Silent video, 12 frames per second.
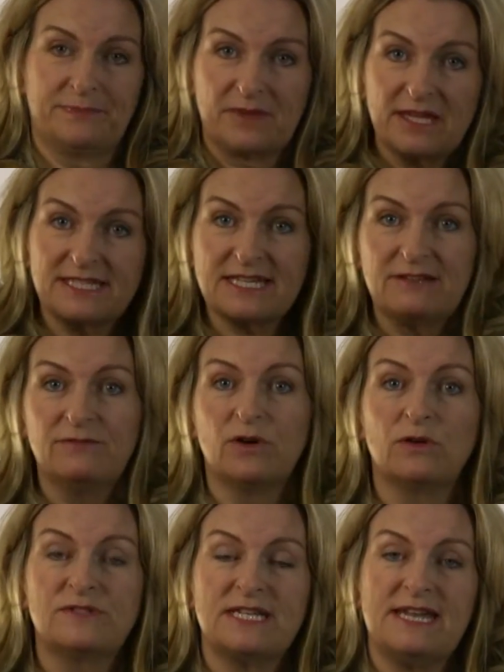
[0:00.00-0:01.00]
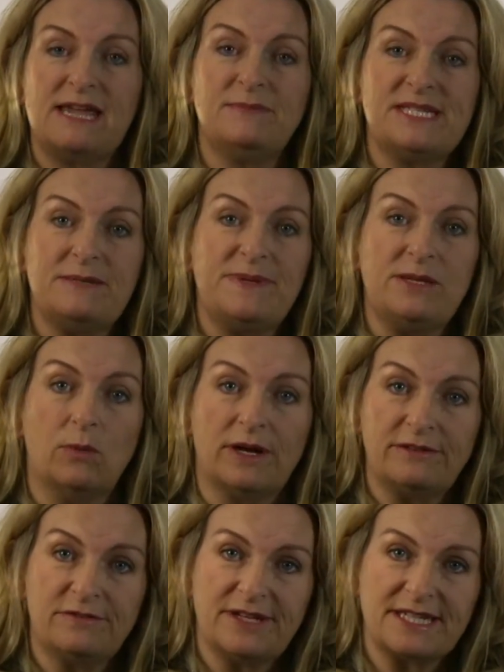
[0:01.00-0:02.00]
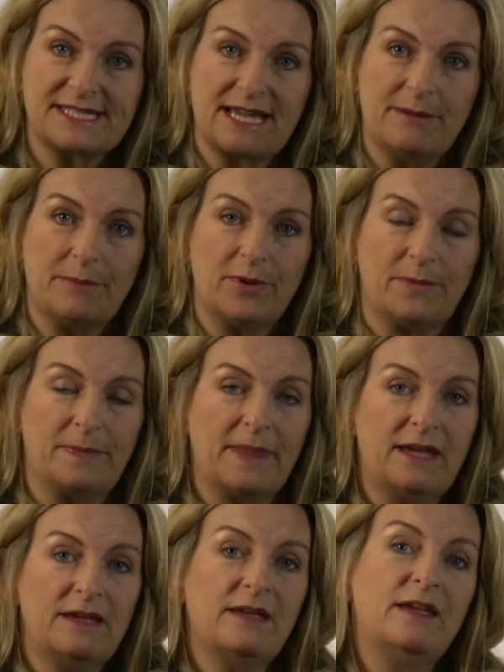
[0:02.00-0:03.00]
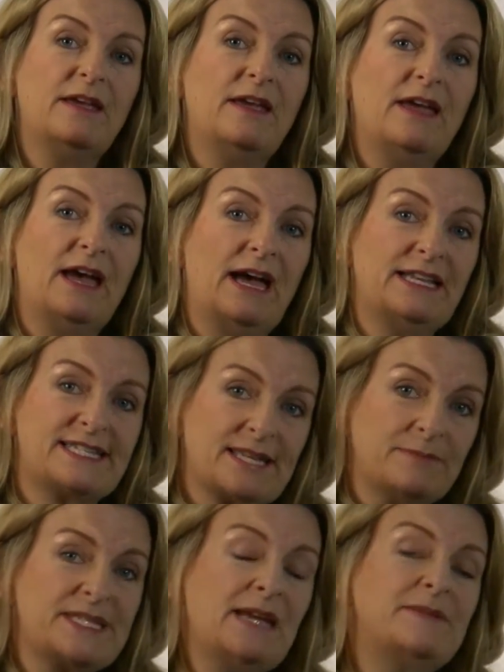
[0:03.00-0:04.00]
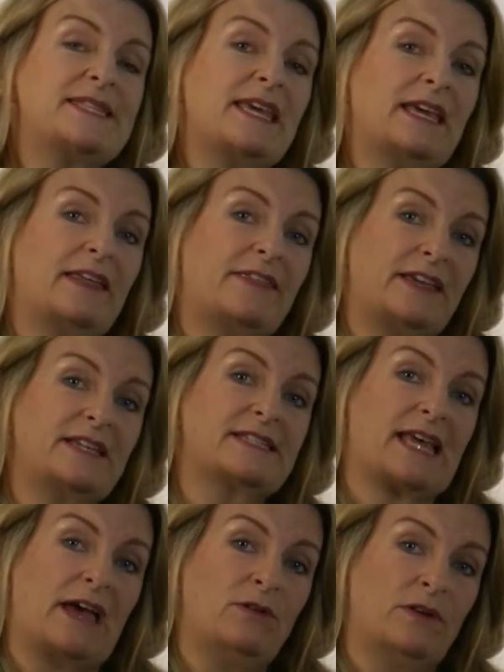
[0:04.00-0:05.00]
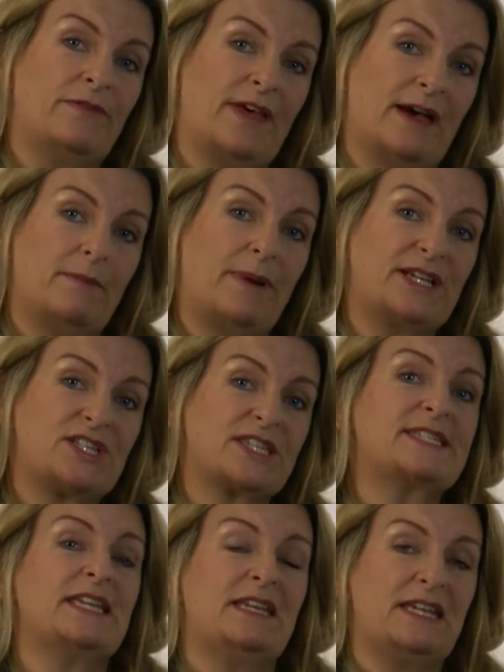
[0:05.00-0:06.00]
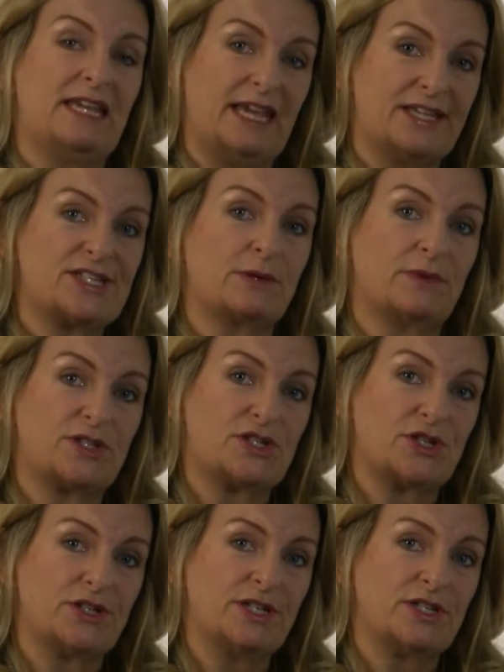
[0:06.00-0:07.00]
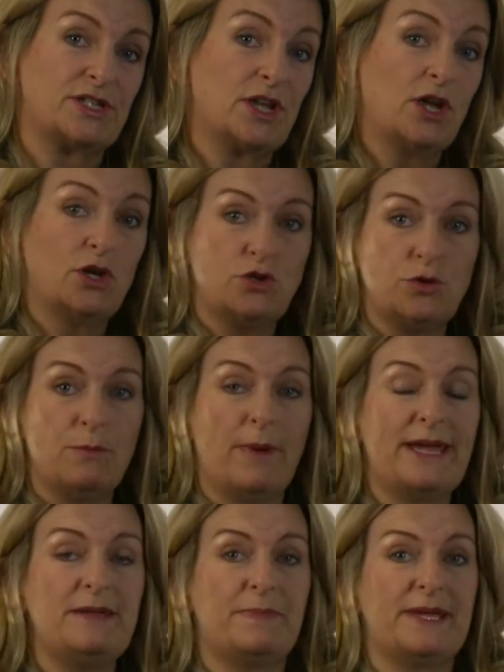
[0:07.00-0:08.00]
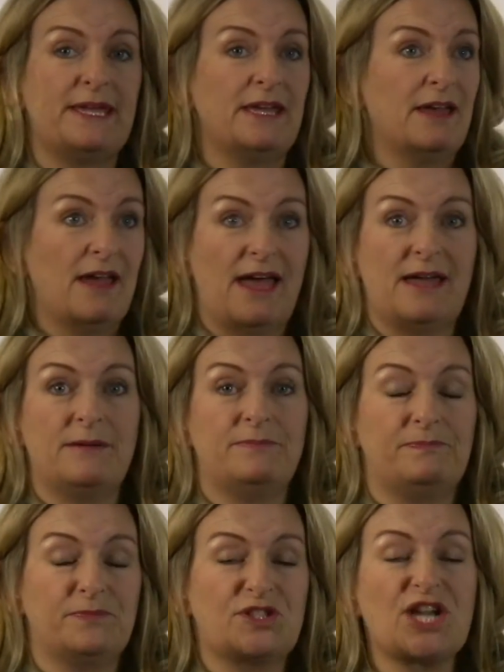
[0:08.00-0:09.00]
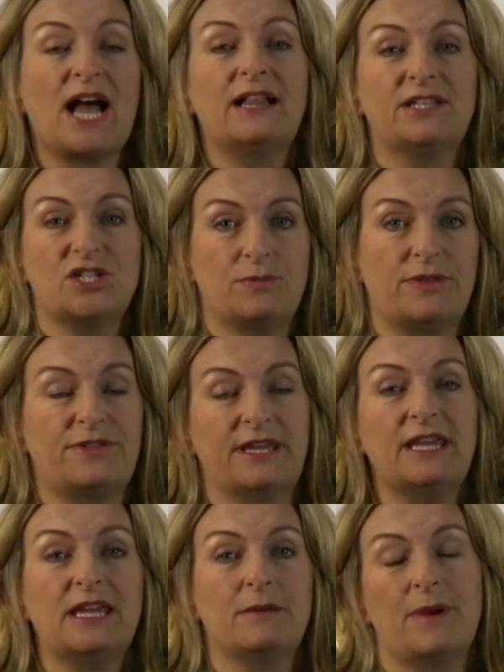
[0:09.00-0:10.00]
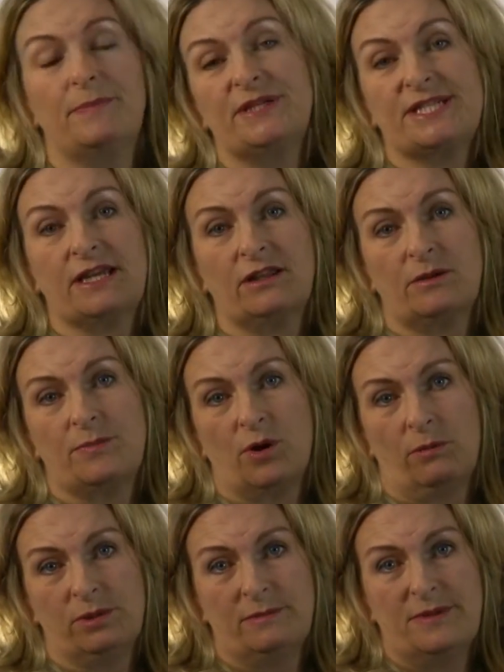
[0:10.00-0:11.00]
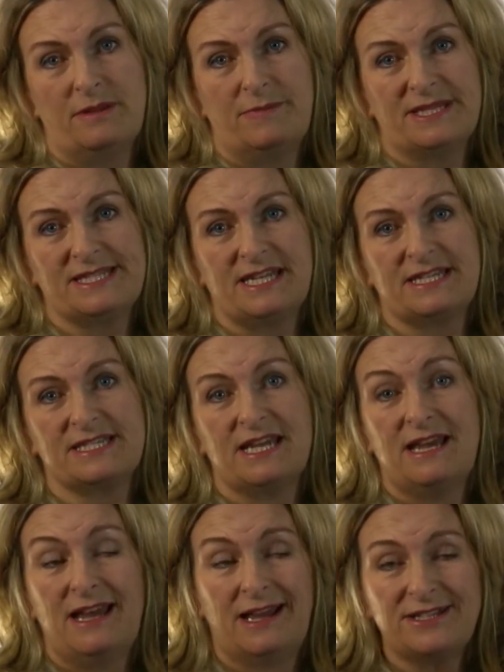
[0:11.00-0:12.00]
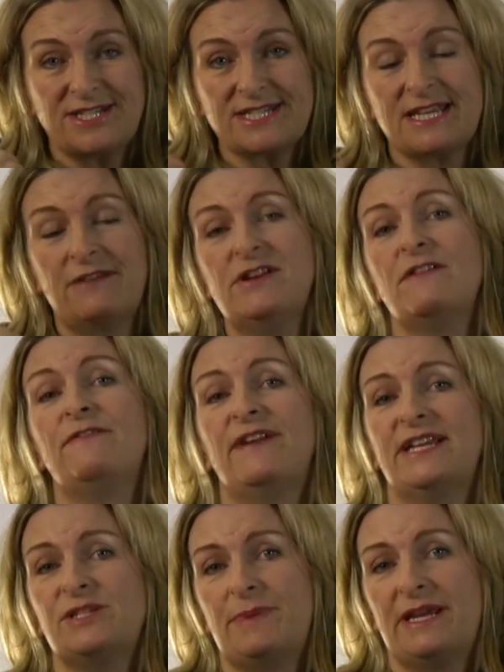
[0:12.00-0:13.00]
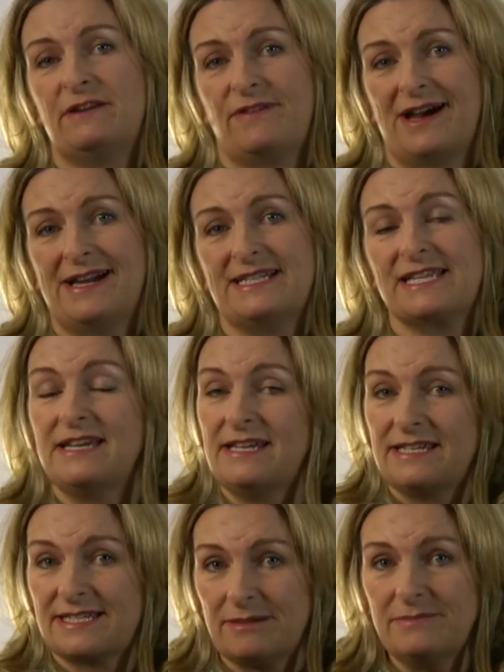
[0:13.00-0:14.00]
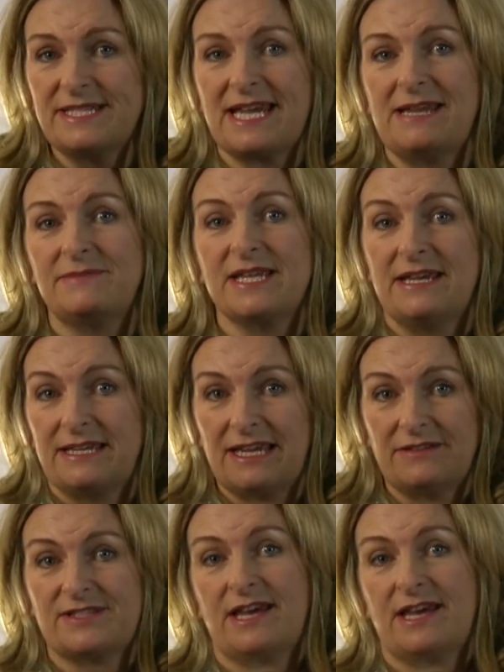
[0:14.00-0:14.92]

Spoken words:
getting involved in MDP1, for example. And sometimes they get things out of that by just engaging with students. You might be challenged with thinking about a particular problem in the business, and just having a fresh pair of eyes sometimes gives